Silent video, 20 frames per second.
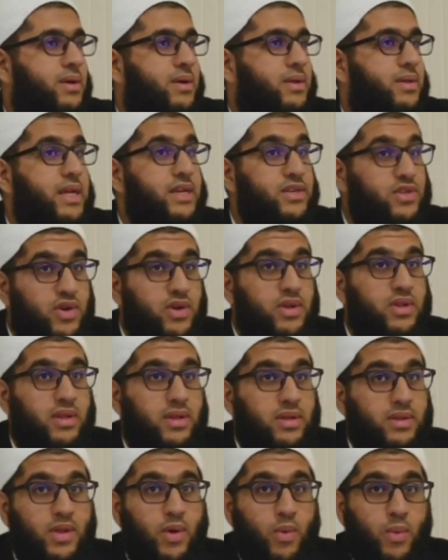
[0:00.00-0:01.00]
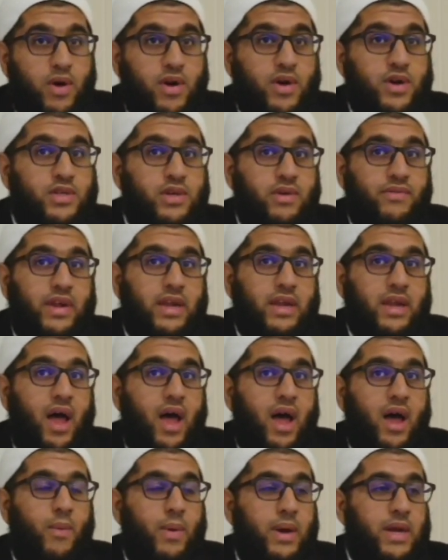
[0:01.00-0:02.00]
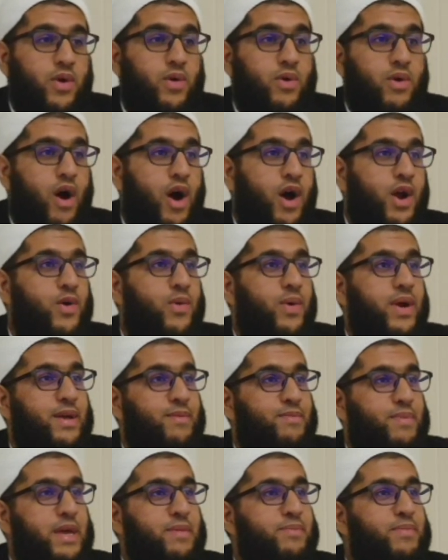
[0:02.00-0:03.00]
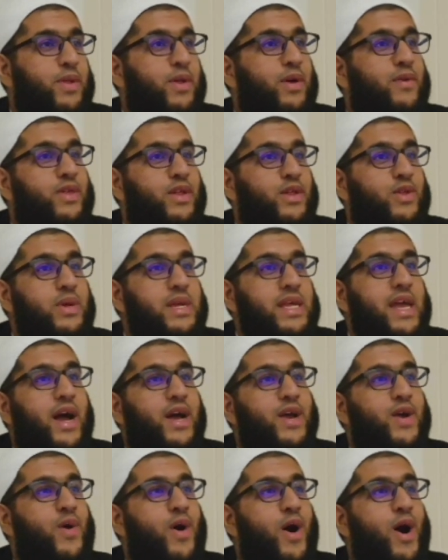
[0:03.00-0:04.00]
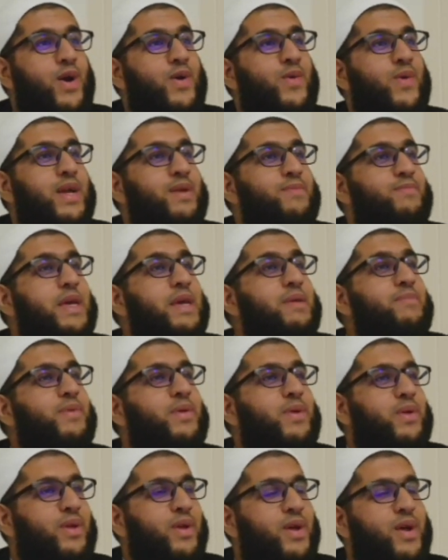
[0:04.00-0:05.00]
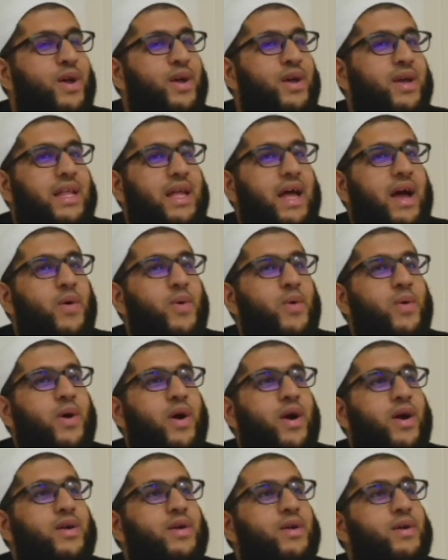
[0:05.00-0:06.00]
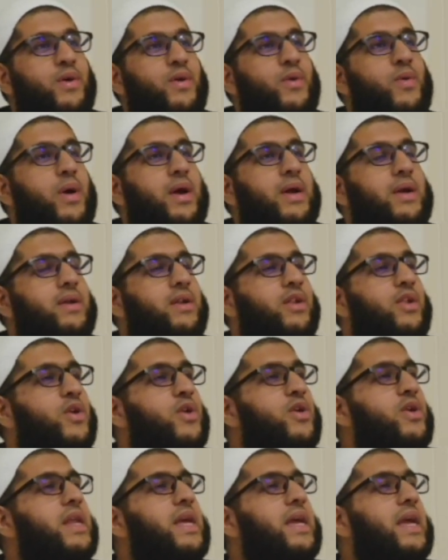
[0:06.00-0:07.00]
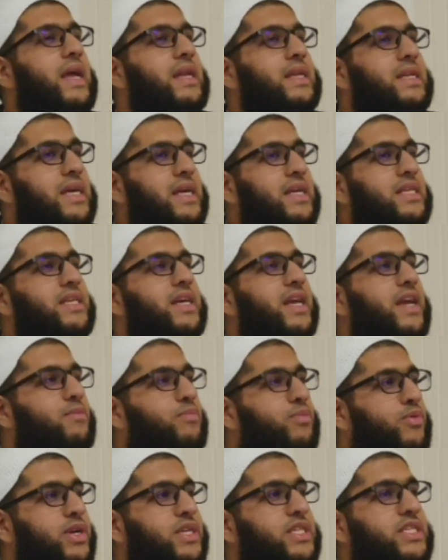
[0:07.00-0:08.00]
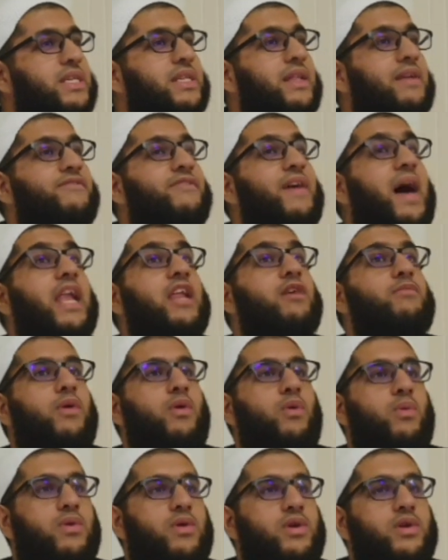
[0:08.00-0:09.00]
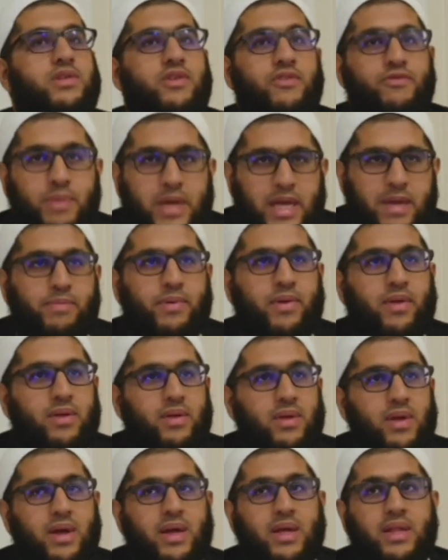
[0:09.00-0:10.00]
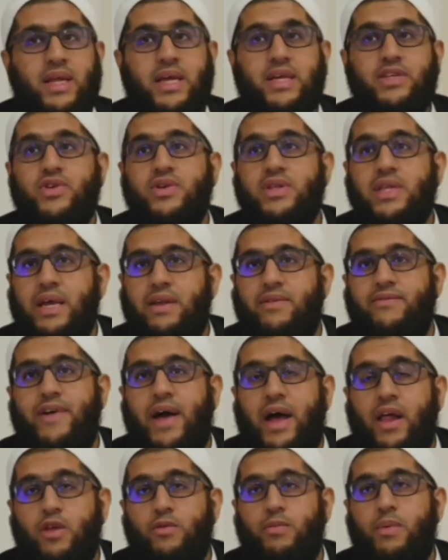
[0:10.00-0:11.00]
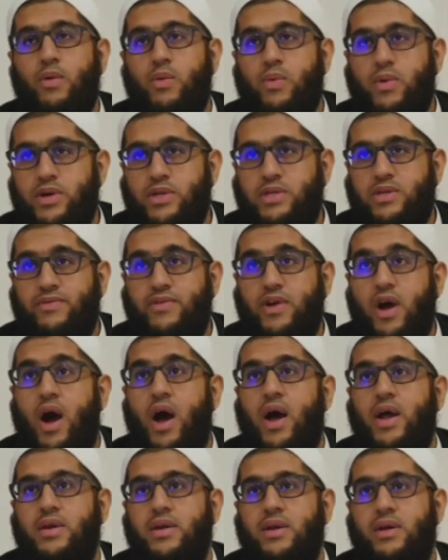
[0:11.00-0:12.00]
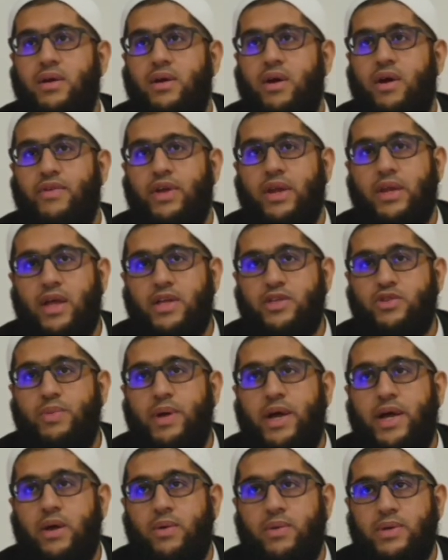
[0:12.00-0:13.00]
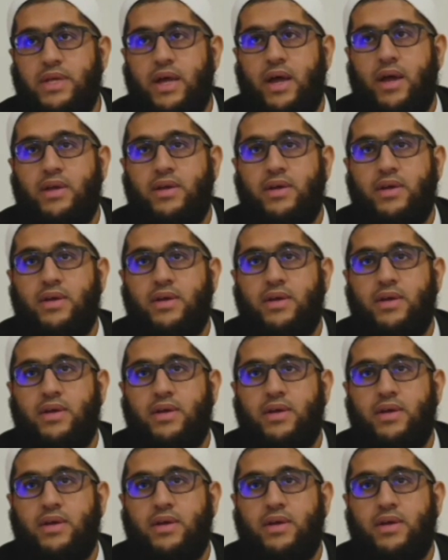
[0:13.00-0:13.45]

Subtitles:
These are the words of Allah. When you're honoring people of the dunya, you're honoring people who are learning and teaching and preaching the fallible words of people. These are the infallible words of God, of Allah subhanahu wa ta'ala.